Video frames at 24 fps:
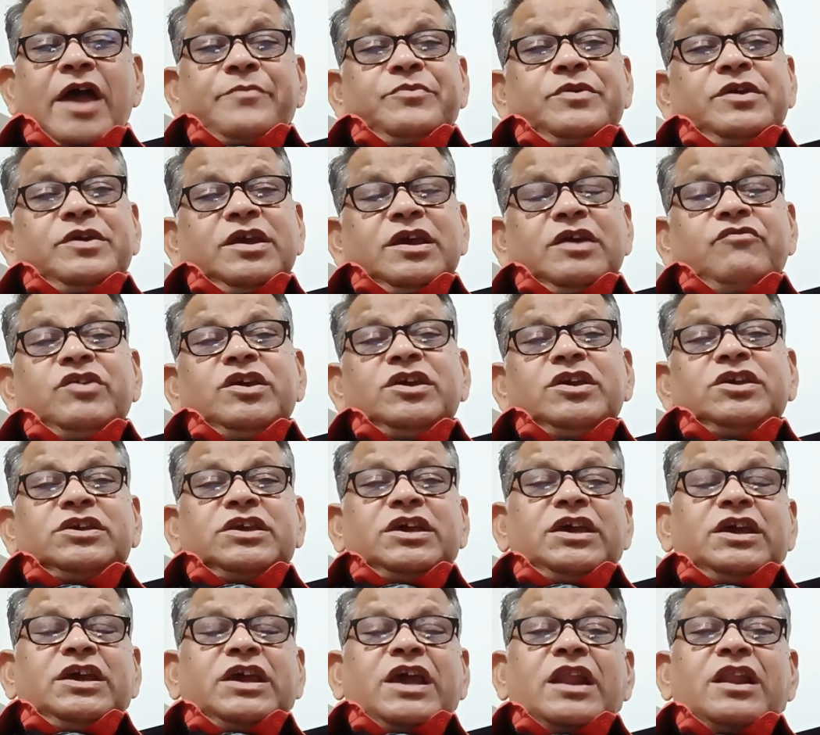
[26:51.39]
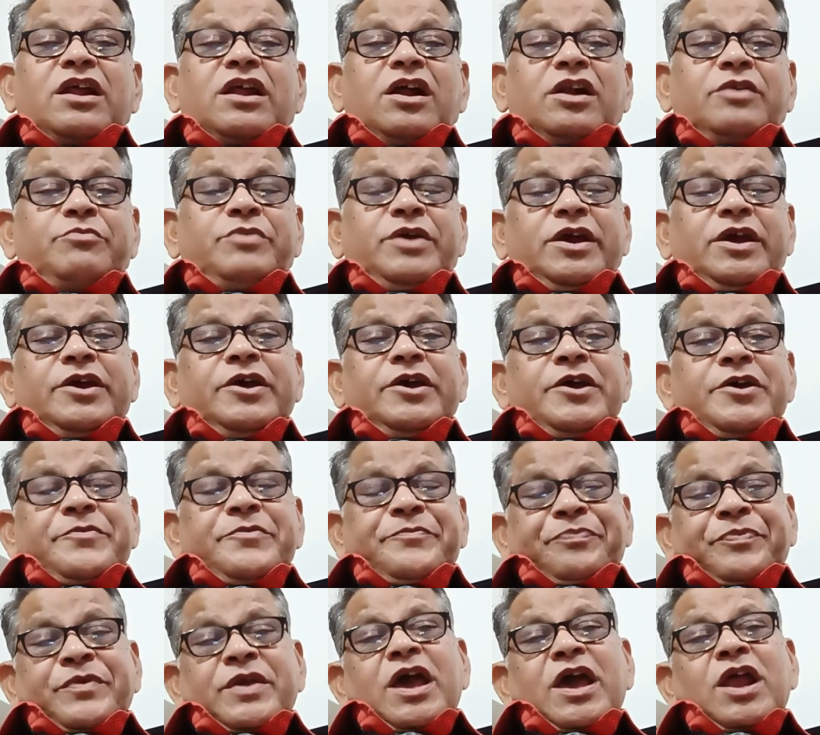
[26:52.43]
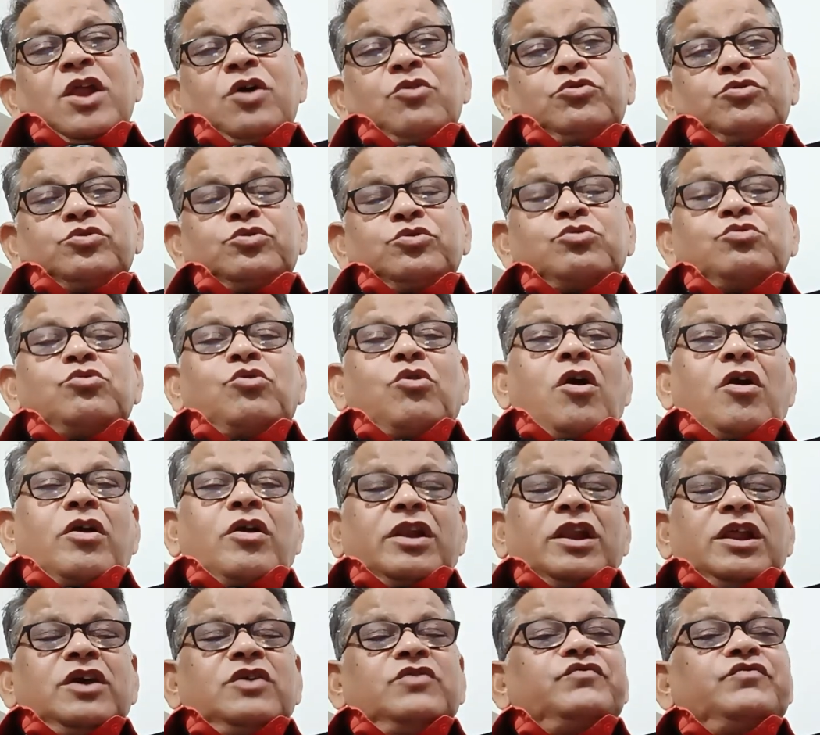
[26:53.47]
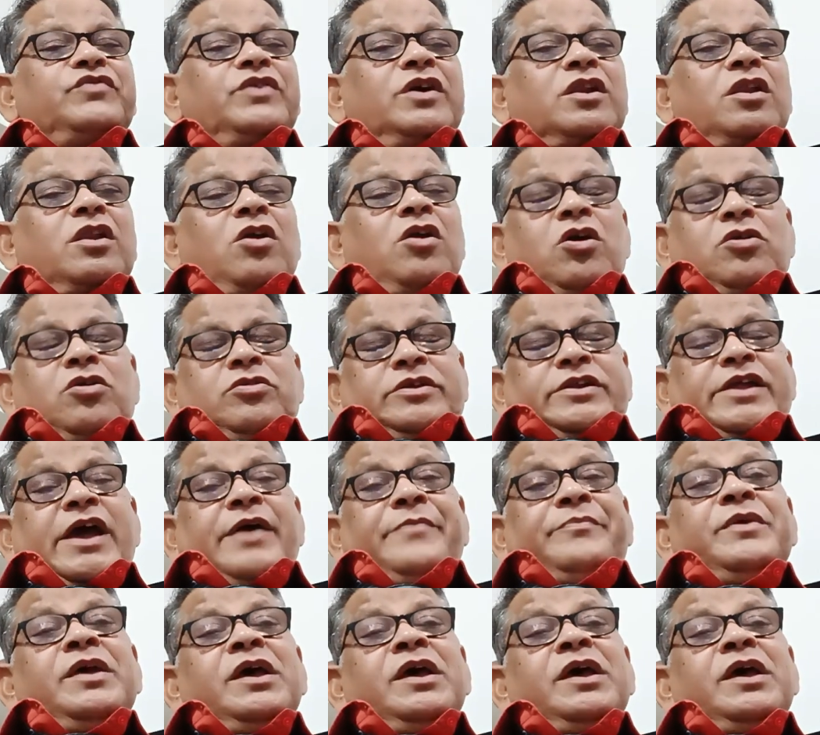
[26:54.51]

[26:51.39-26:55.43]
He cannot be allowed to go on leave for a long time.